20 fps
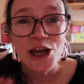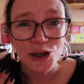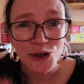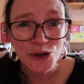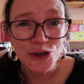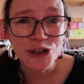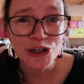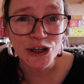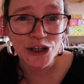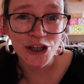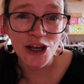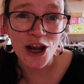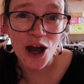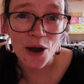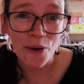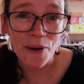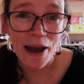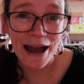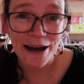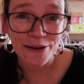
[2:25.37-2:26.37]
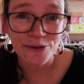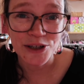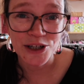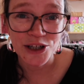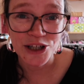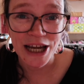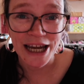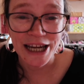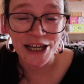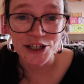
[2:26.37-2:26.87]
you should know how to
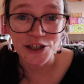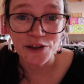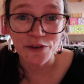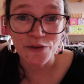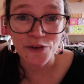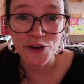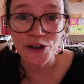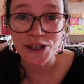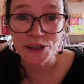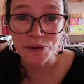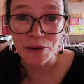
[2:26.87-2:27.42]
change the foot.